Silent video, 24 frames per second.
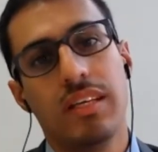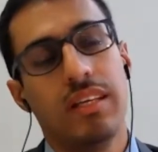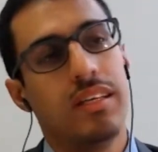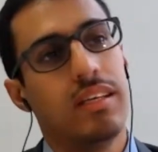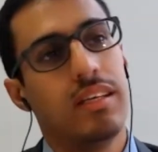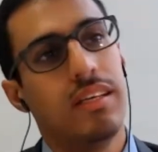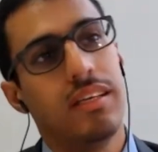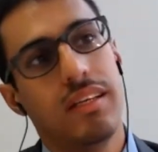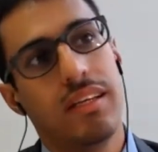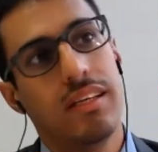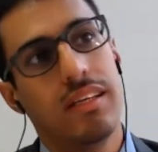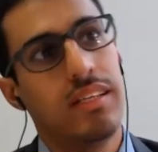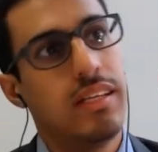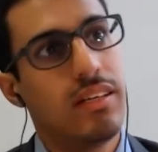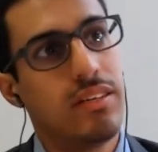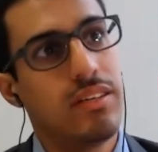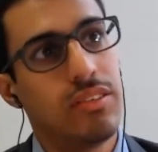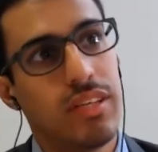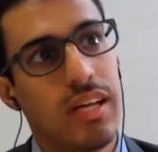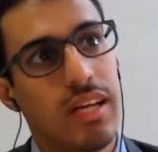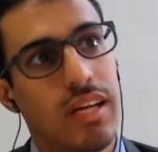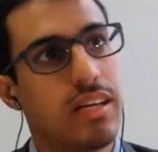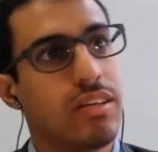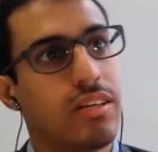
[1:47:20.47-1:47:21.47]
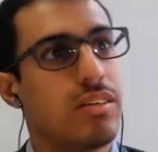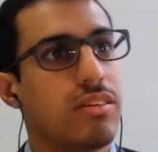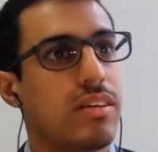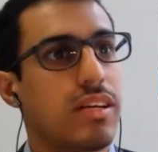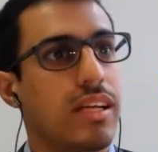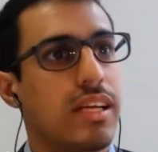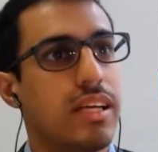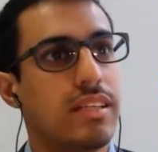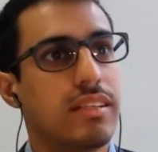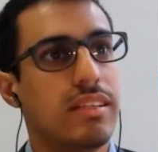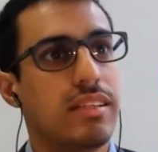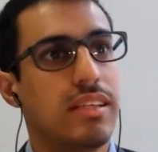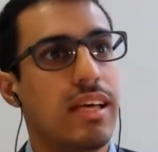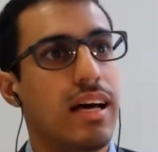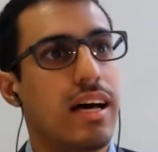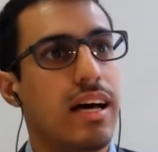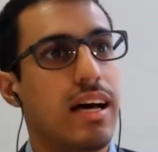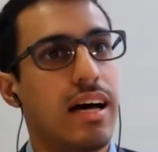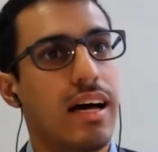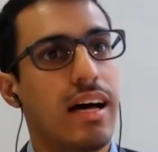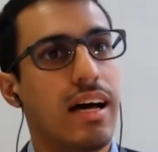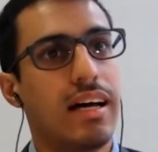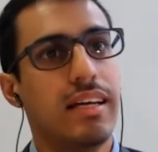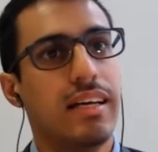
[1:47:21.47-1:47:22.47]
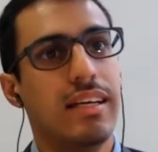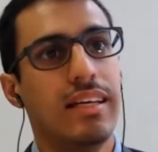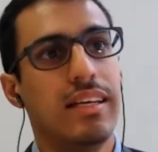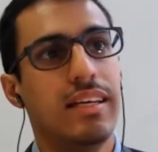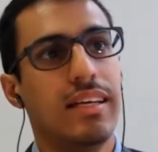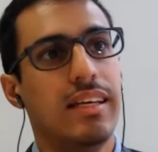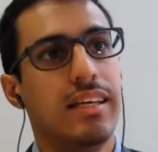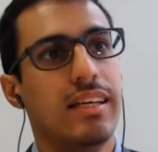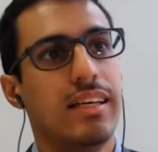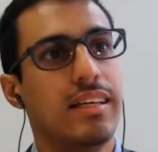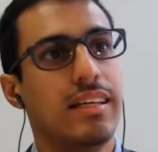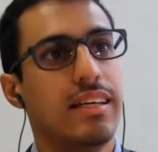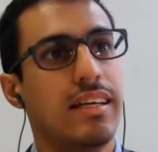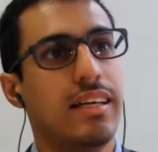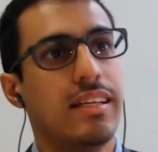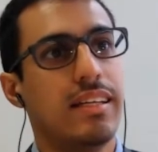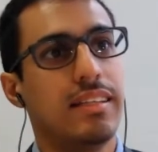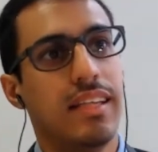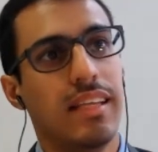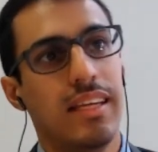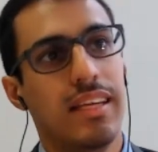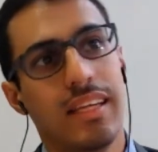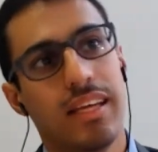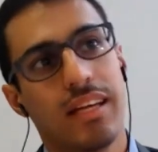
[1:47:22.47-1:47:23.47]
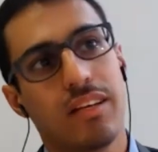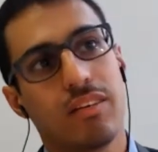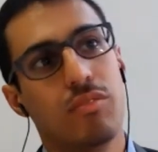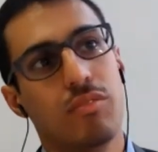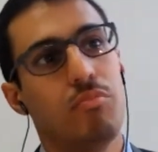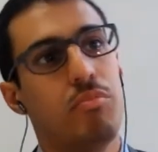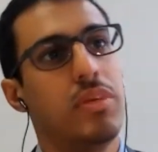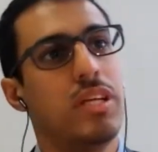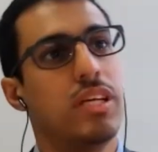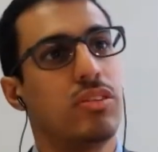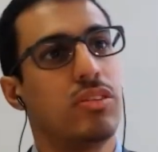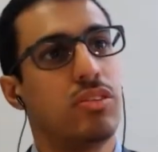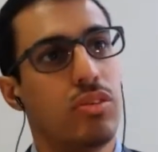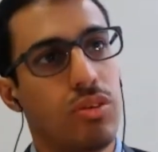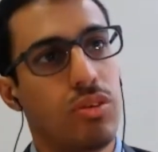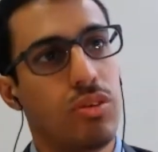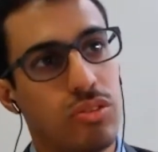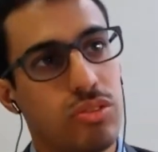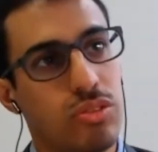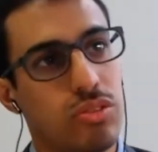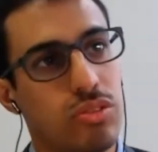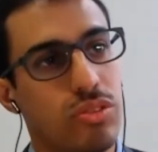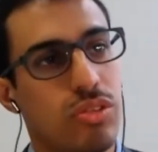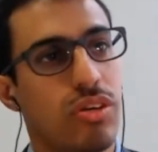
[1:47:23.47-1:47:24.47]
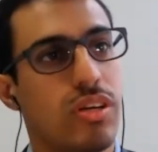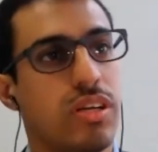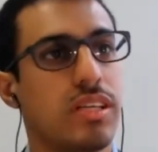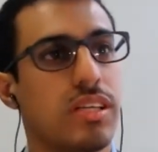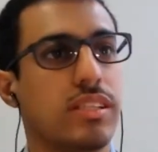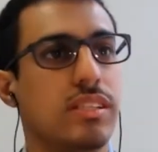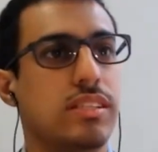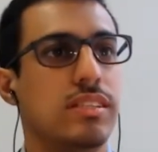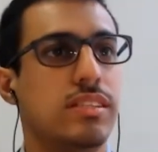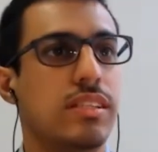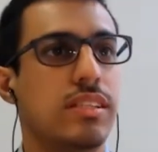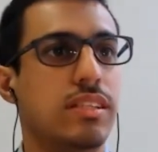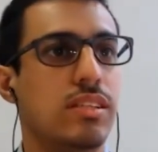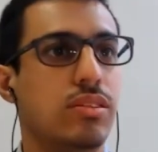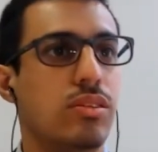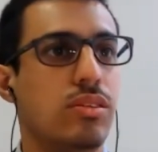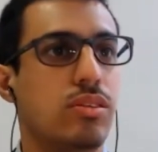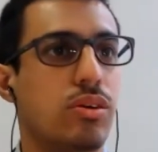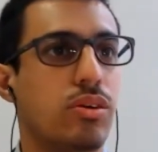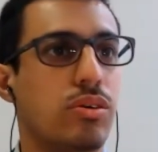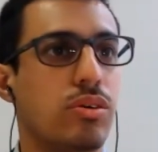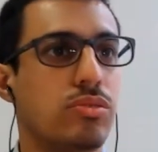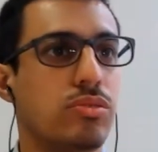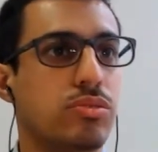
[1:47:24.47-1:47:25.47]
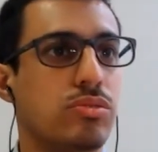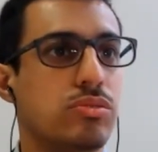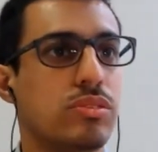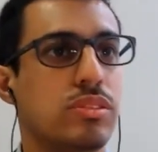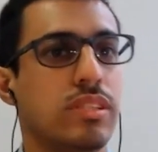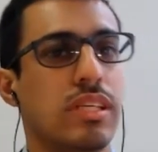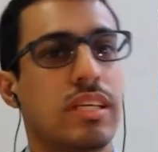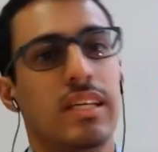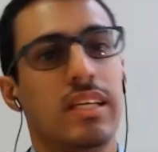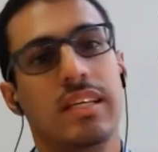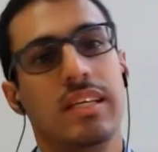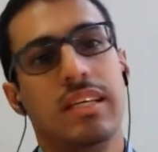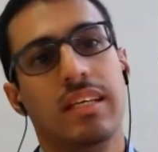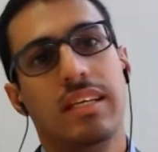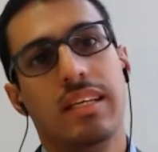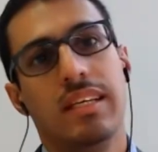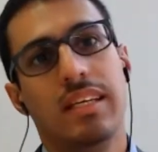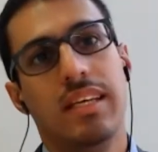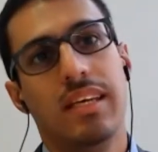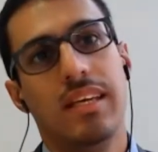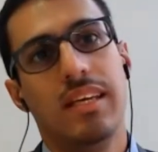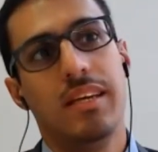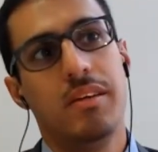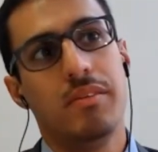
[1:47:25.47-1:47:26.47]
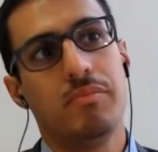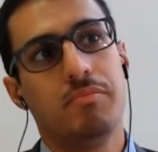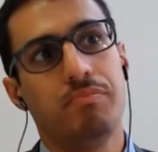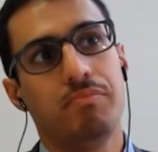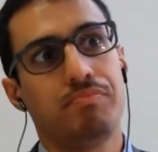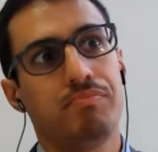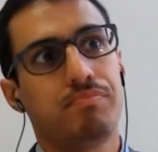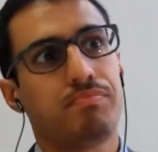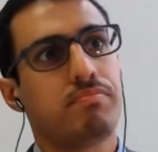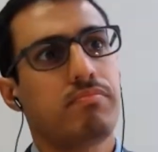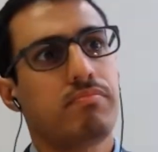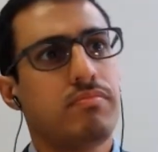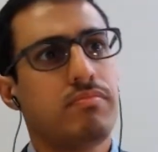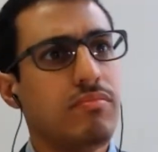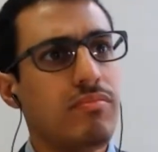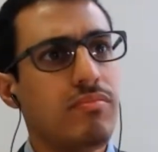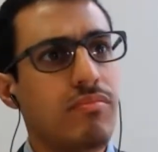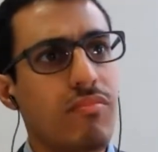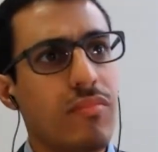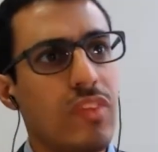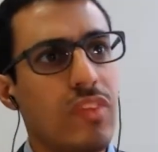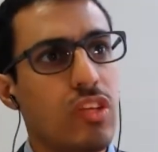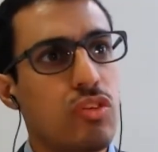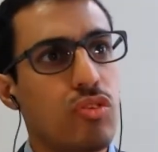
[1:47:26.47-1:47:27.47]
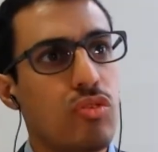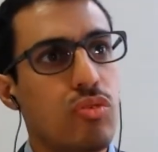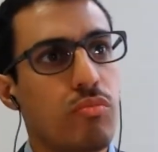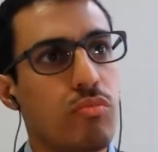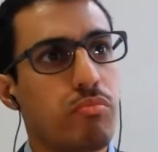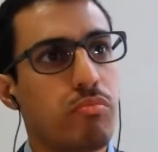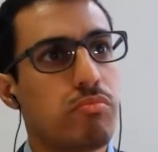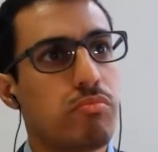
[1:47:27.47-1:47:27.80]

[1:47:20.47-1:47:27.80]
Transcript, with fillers: I show that I went to the interview at the right time, that I fulfilled the other requirements.